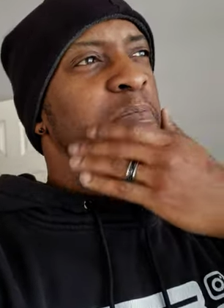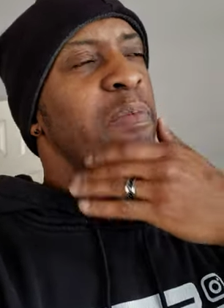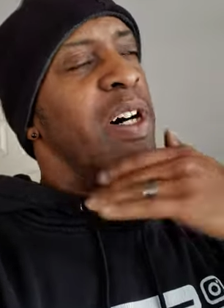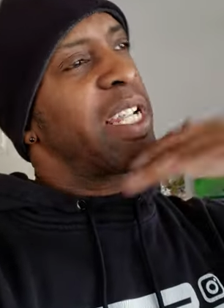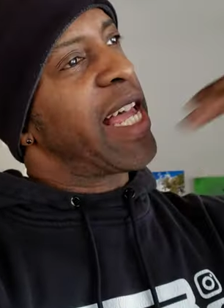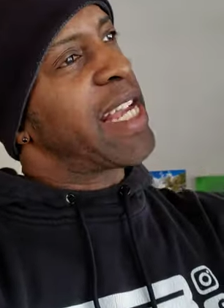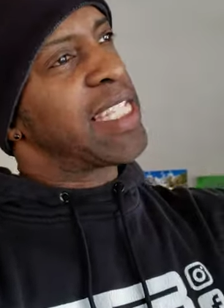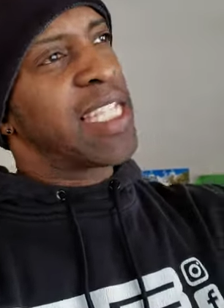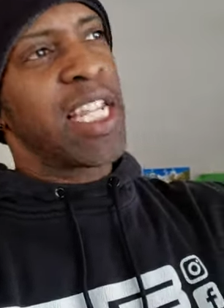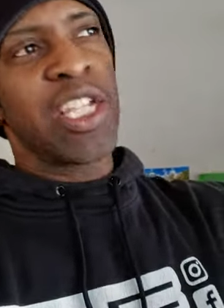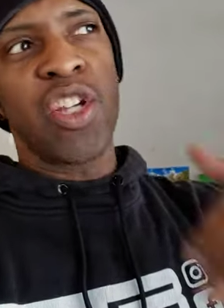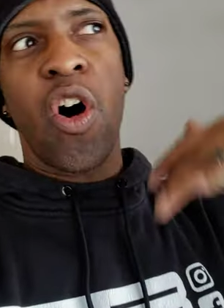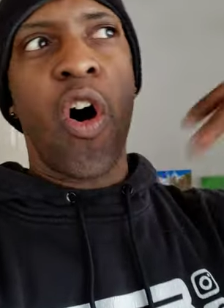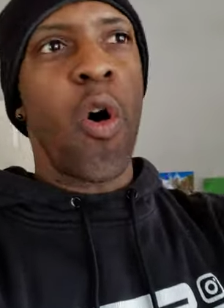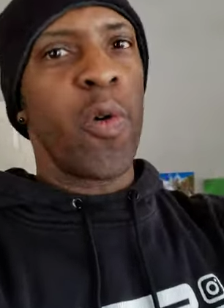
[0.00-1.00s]
But like I said,
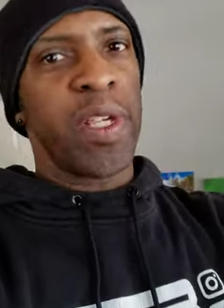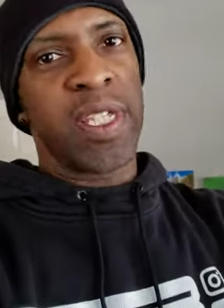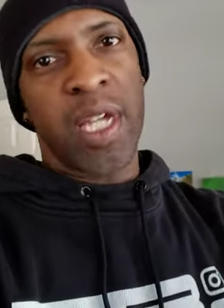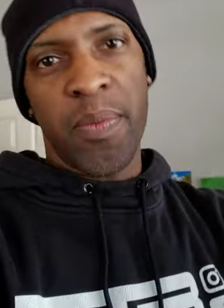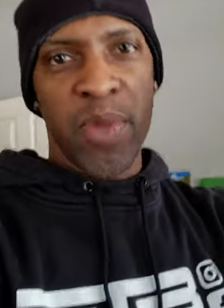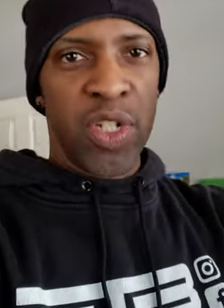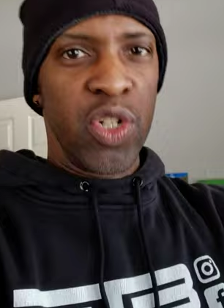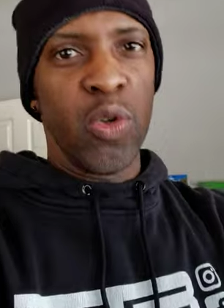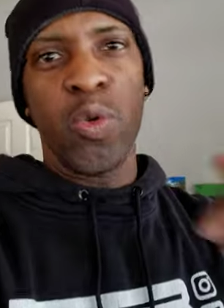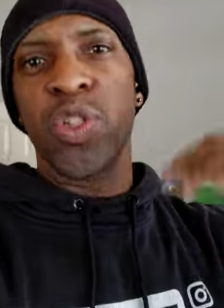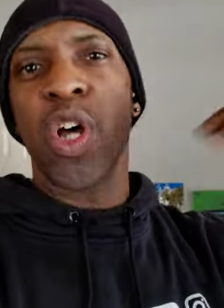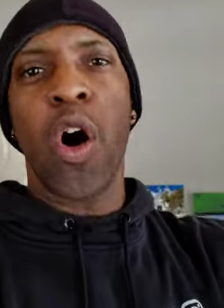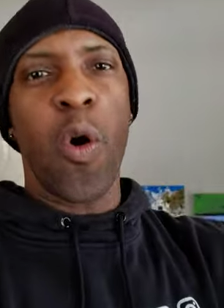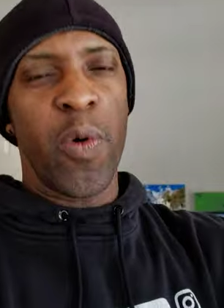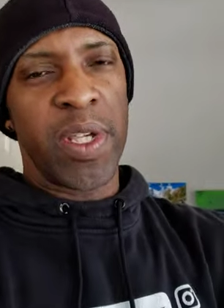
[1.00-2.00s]
it's always something to do.
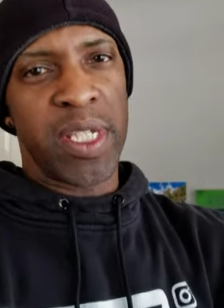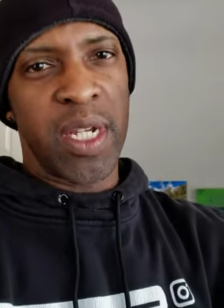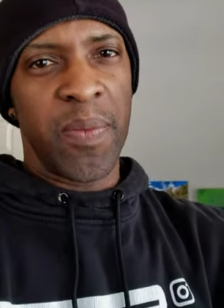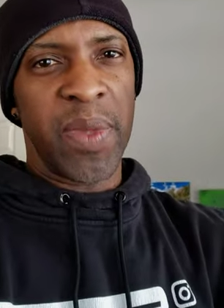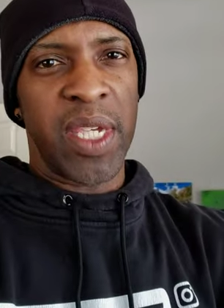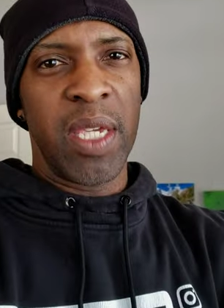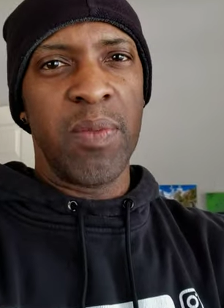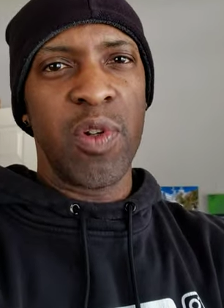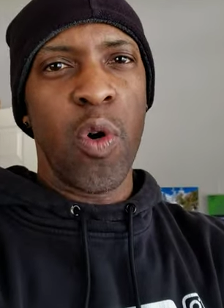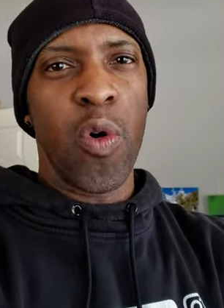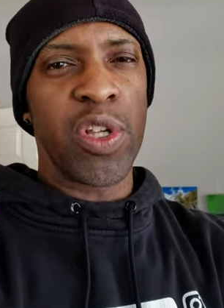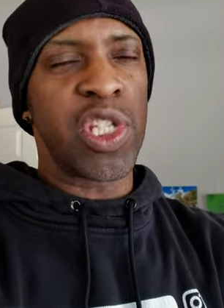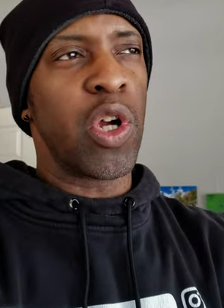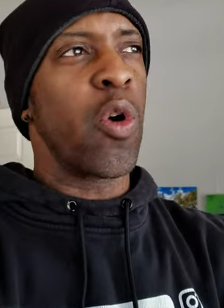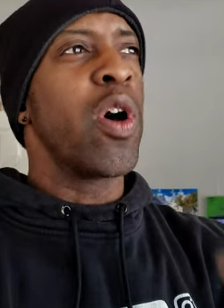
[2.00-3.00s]
It's always something to keep
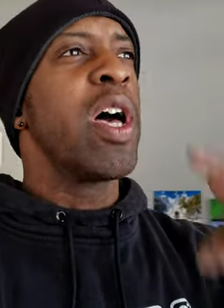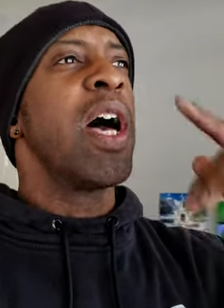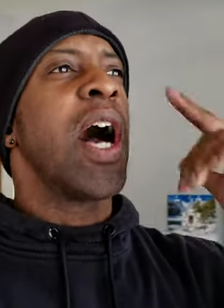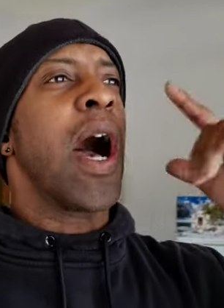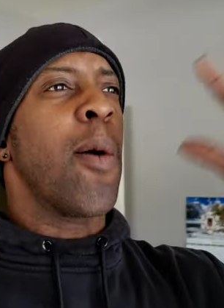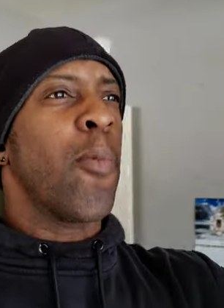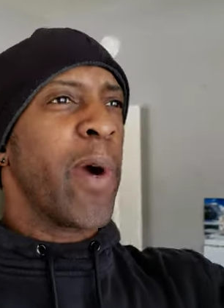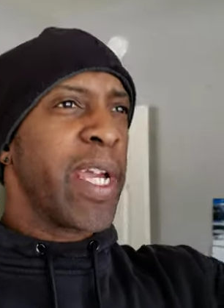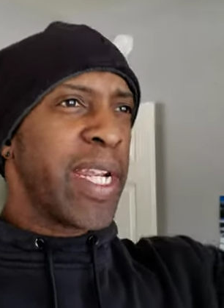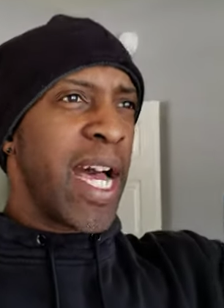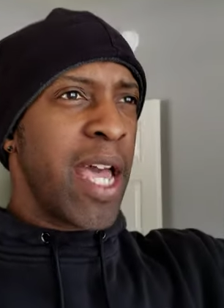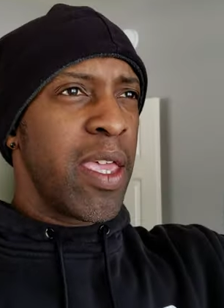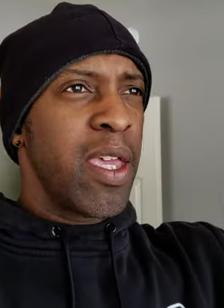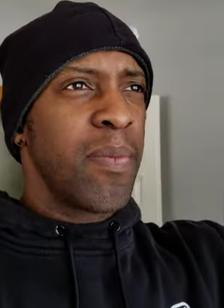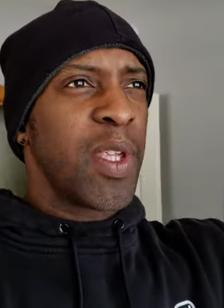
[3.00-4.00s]
going. So I'm waiting
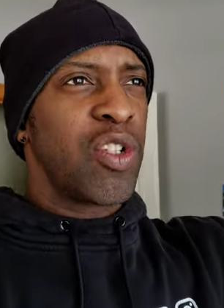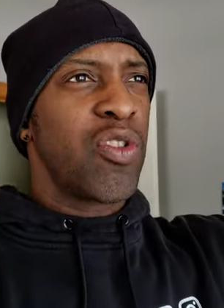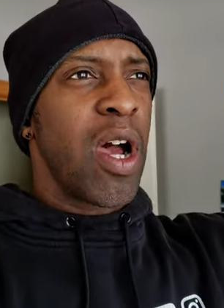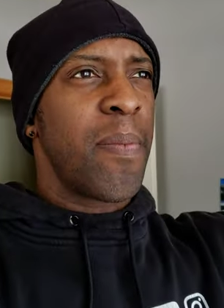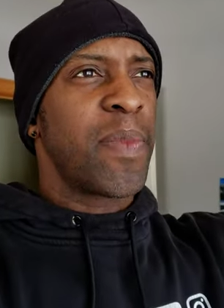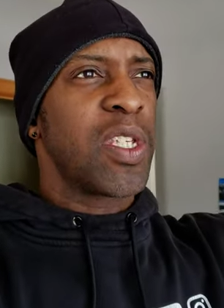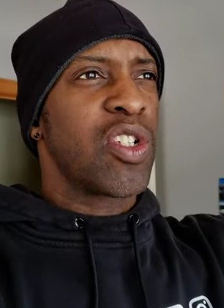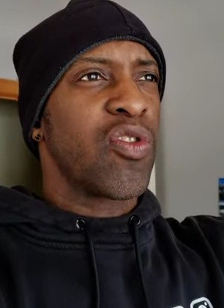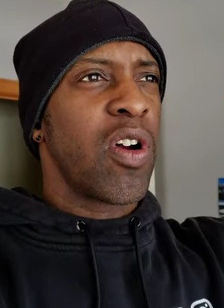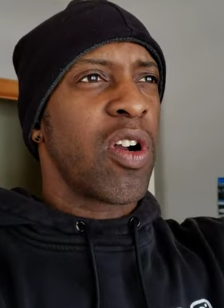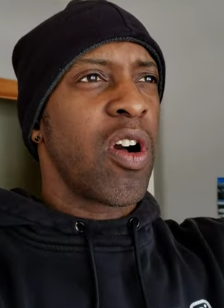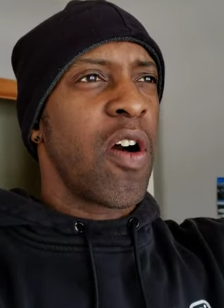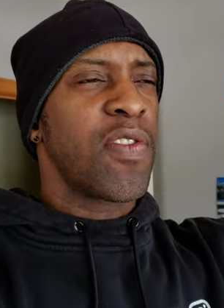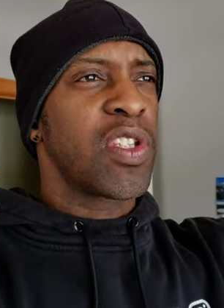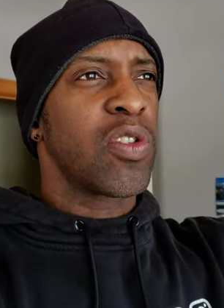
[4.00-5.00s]
on him to drop this truck
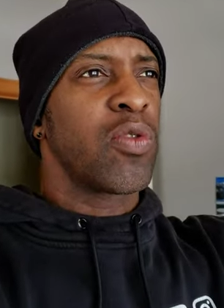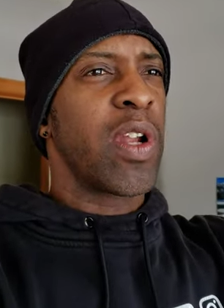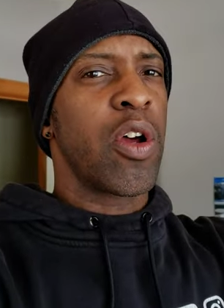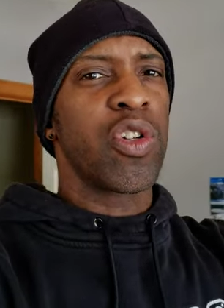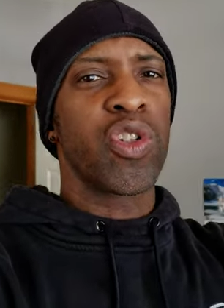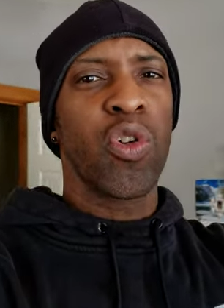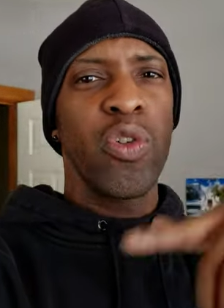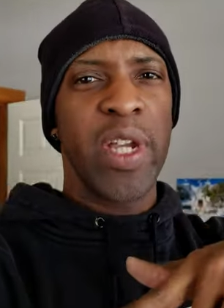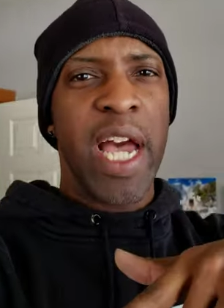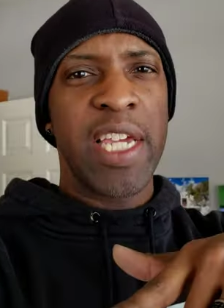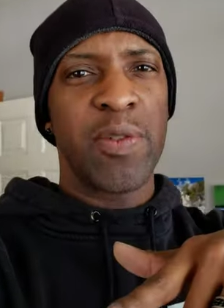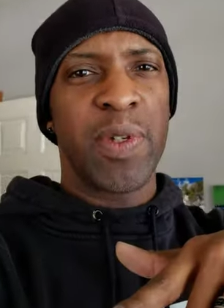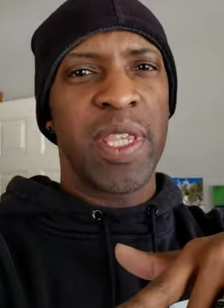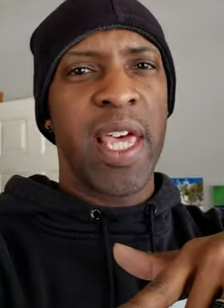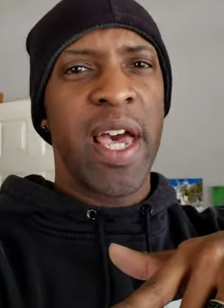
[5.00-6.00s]
off soon. I'll show you
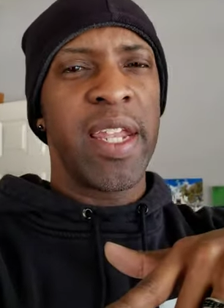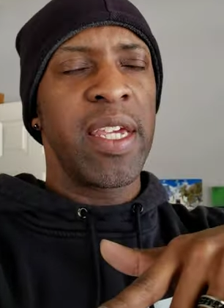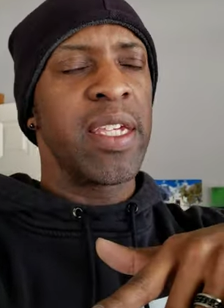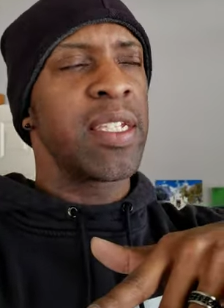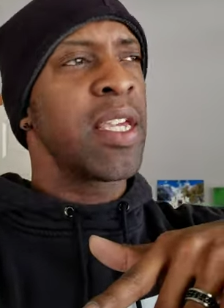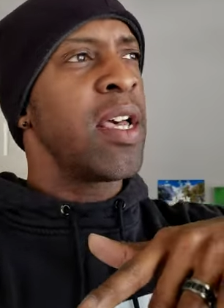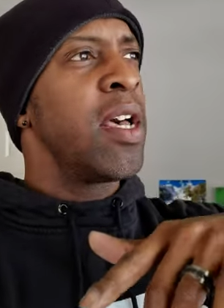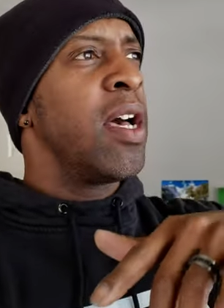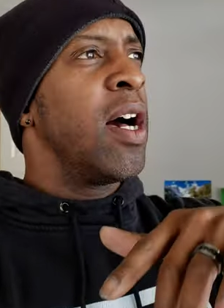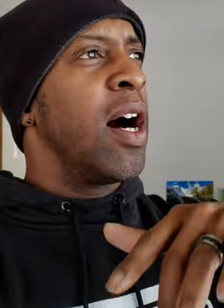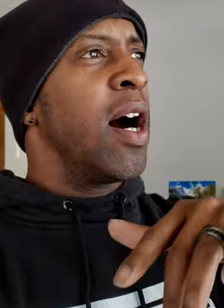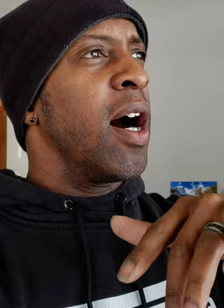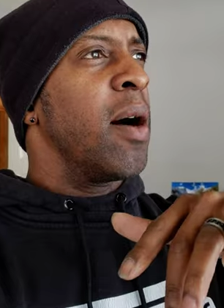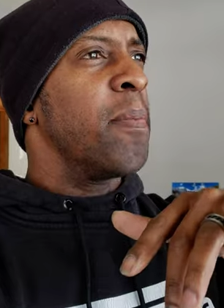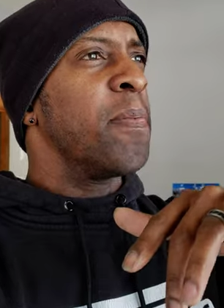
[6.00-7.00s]
guys what that is.
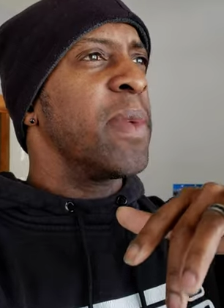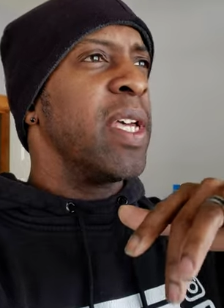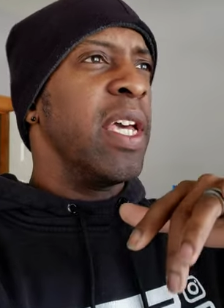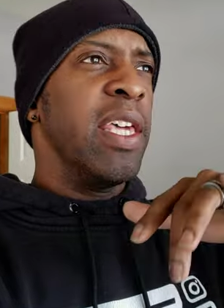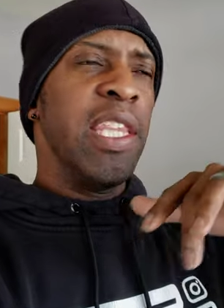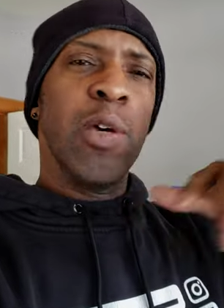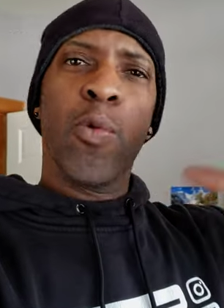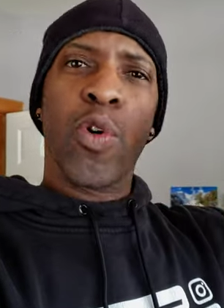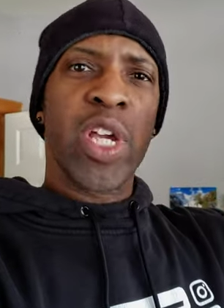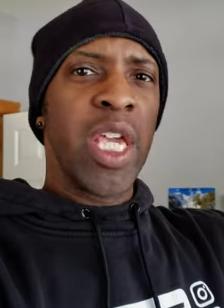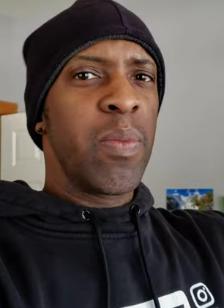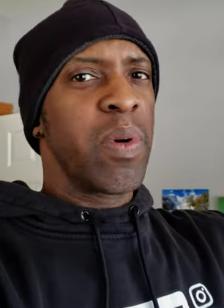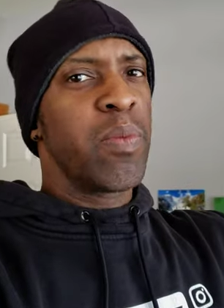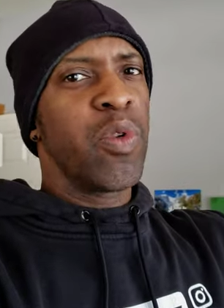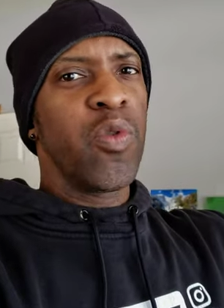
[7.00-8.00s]
And then we'll
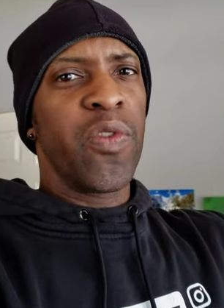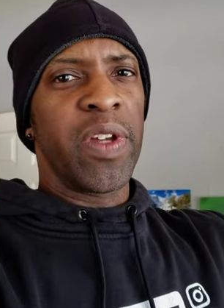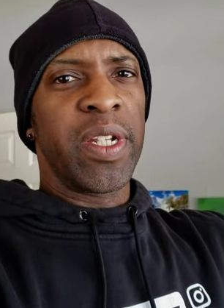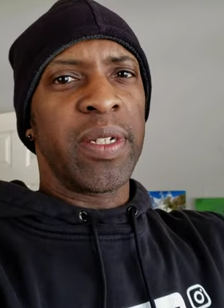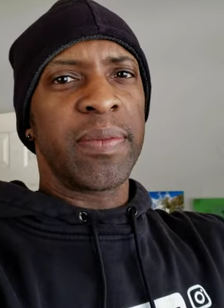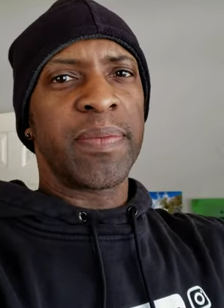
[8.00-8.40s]
keep it moving.